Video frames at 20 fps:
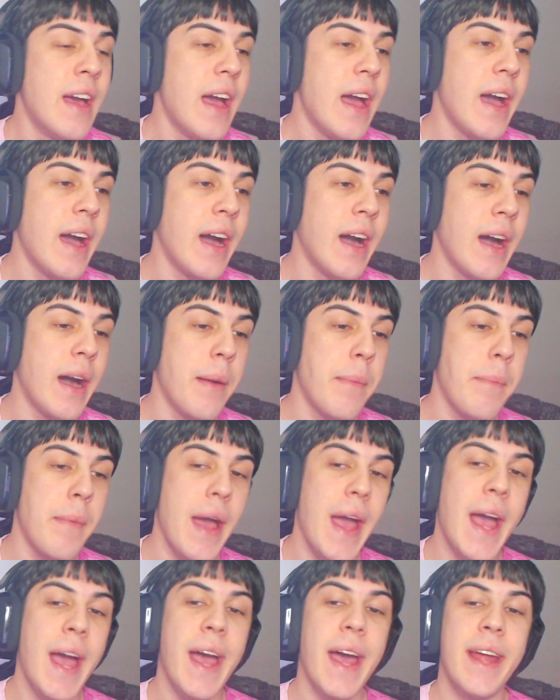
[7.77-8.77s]
Um,
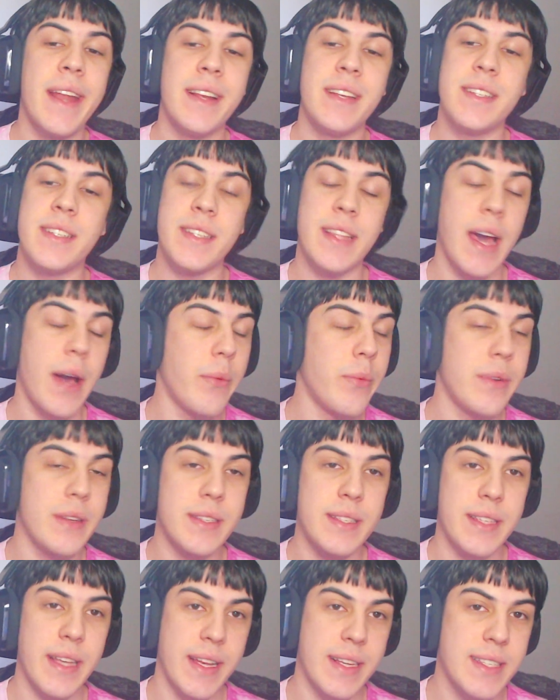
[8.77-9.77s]
and that
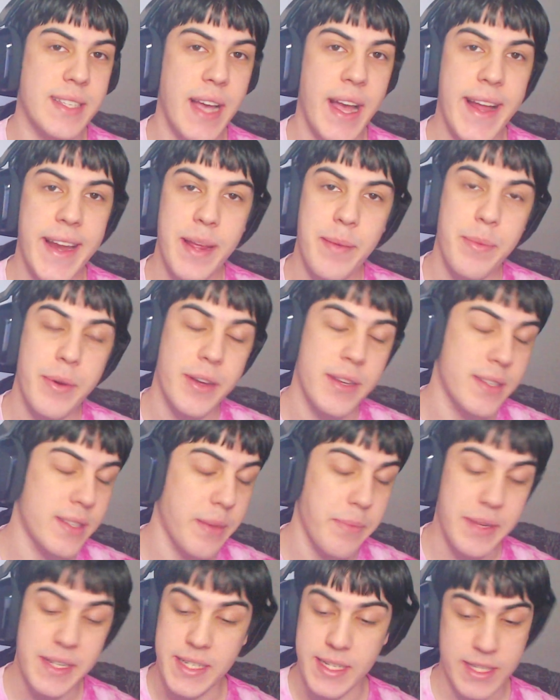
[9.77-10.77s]
was exciting because,
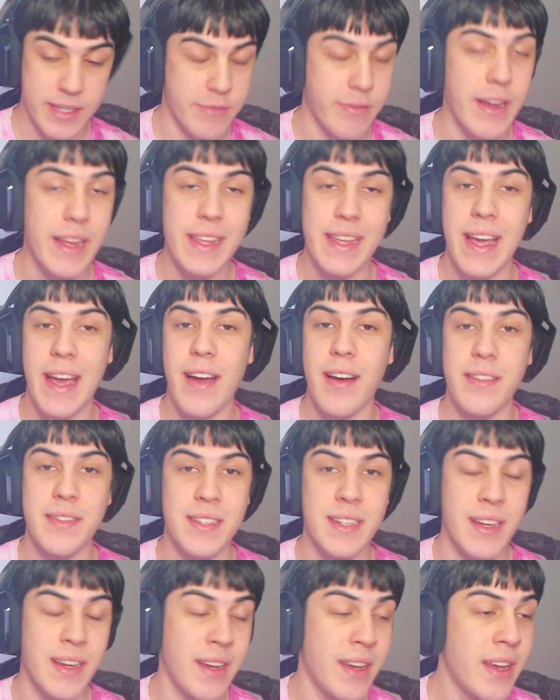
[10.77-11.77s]
I mean, she's a great
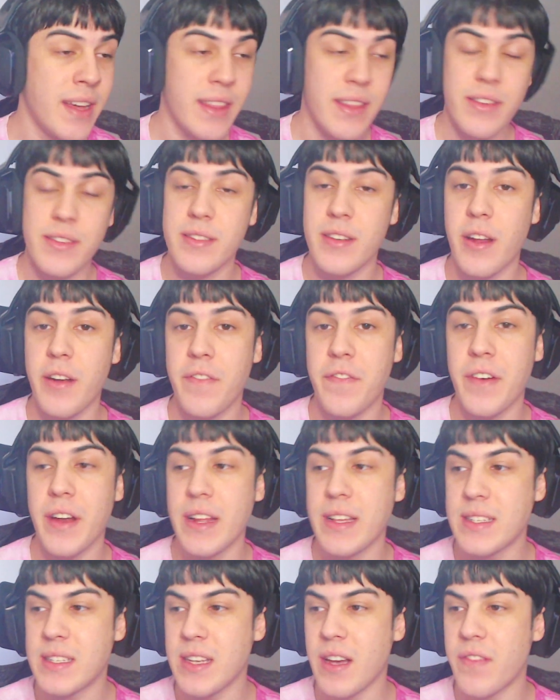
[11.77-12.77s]
character. There's a lot of
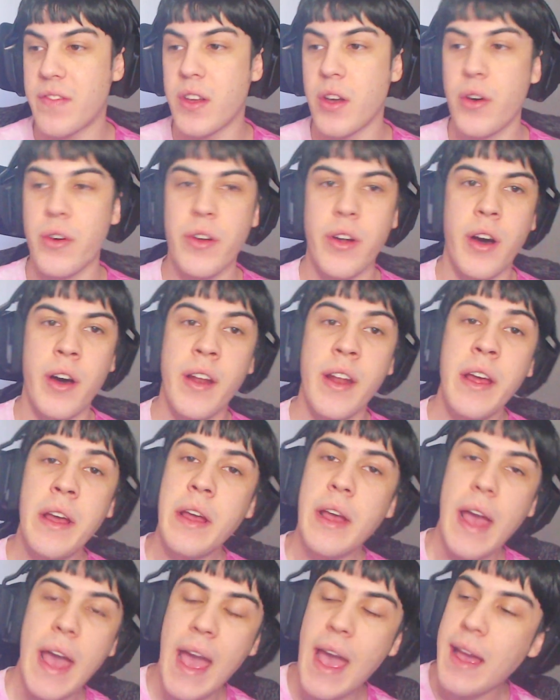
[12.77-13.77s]
funny stuff going on.
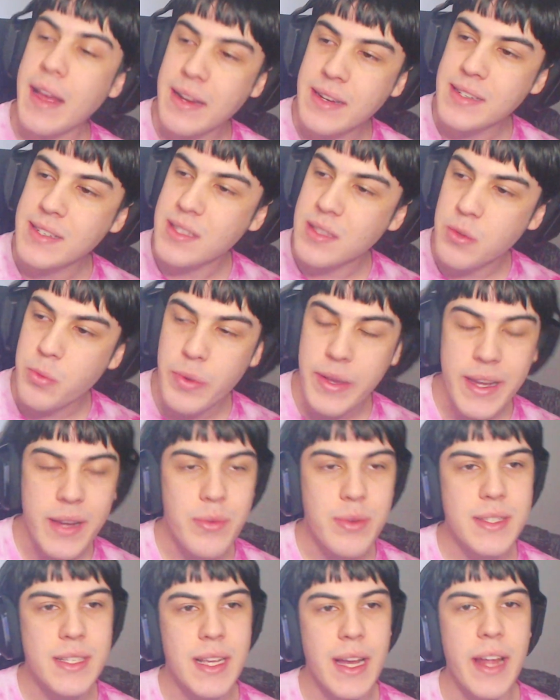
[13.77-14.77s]
And the
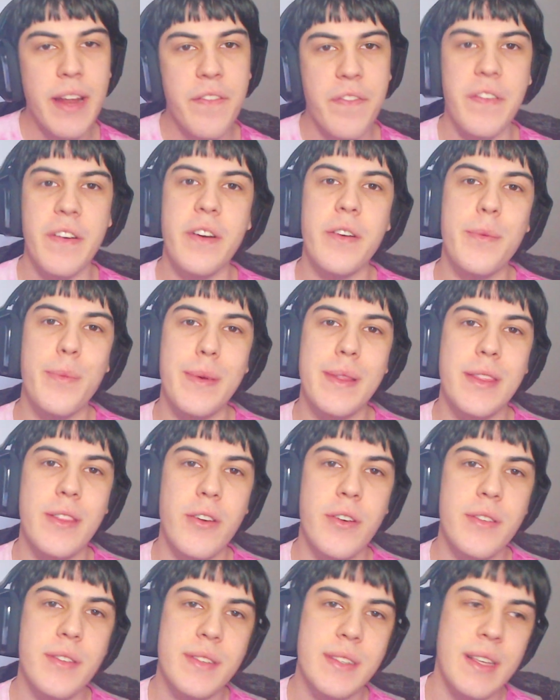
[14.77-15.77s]
week was kind of filled with
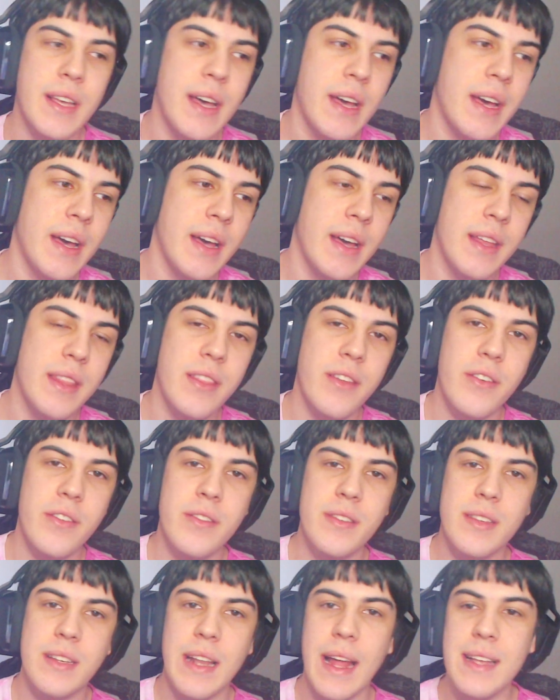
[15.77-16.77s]
those, uh,
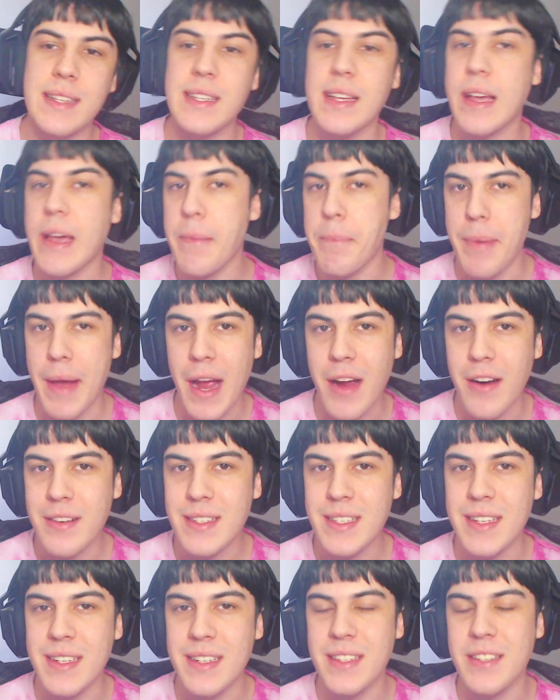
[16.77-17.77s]
those classic
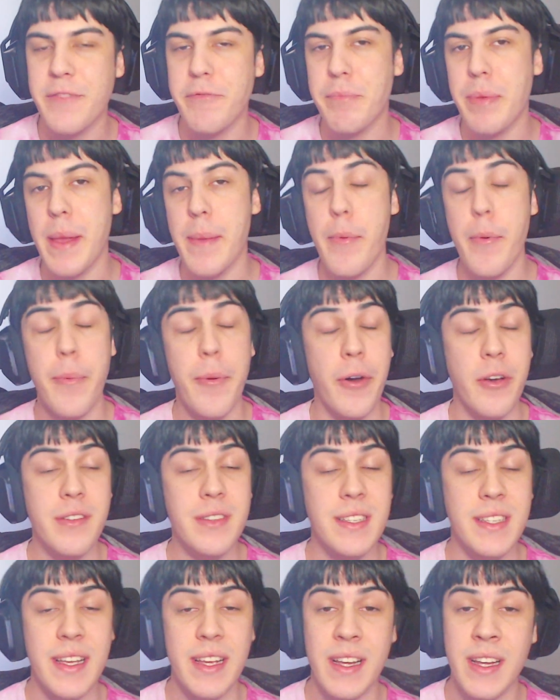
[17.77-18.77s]
comparisons of people
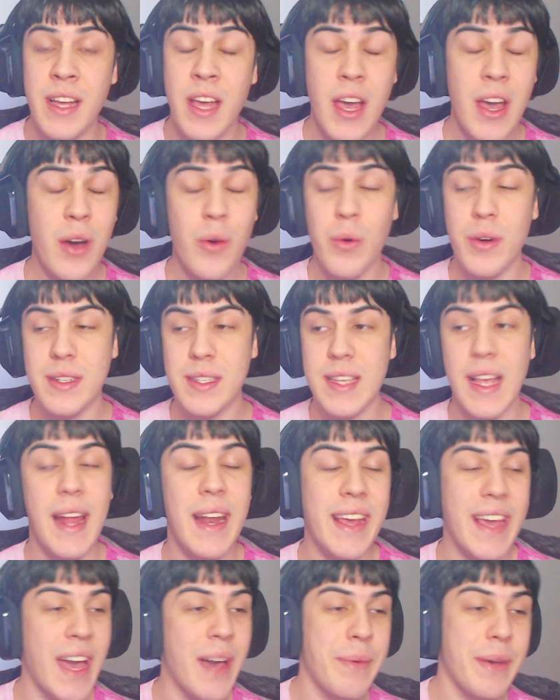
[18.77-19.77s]
posting what
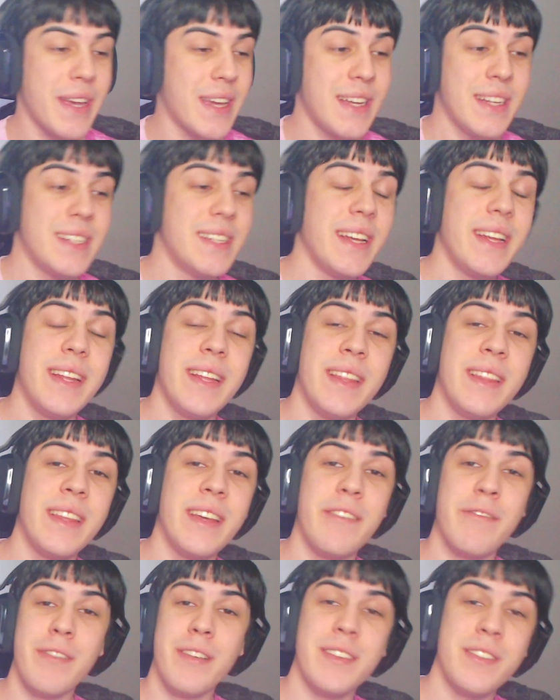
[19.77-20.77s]
Sally Amaki did in
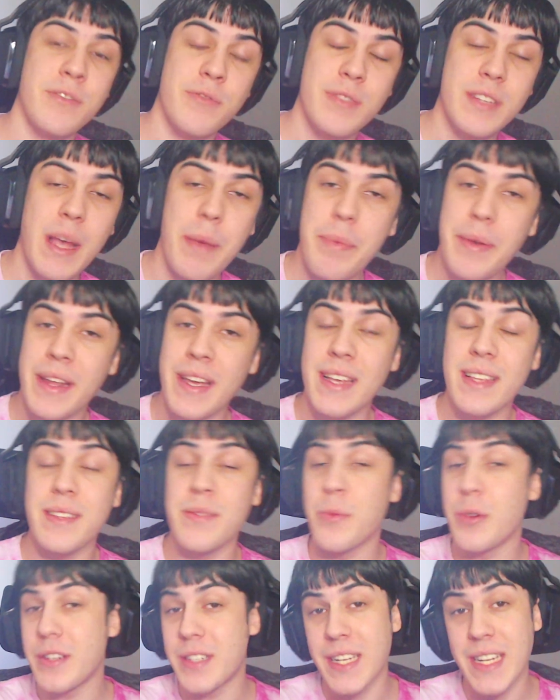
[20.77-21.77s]
the original Japanese
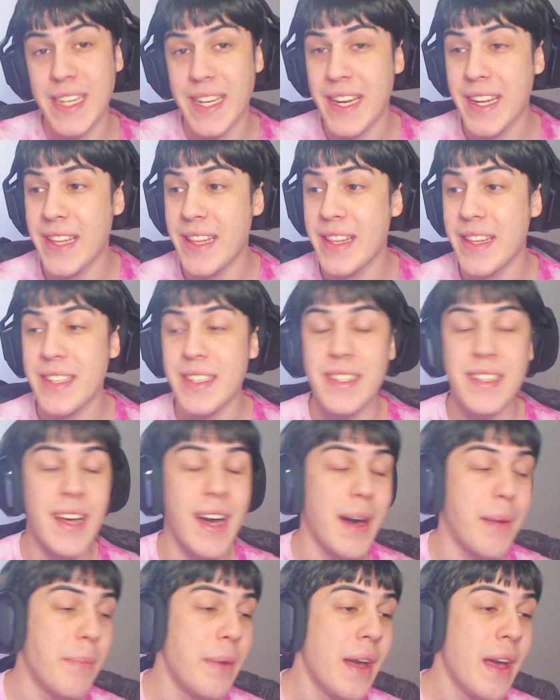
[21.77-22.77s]
and what she did in this
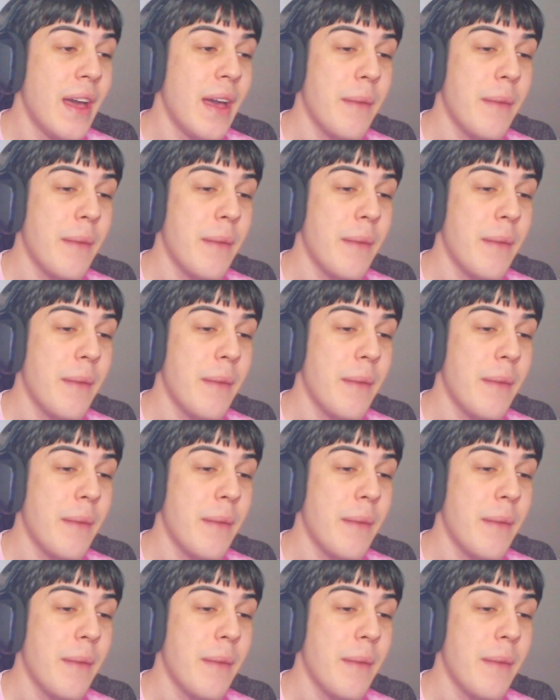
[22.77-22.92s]
dub.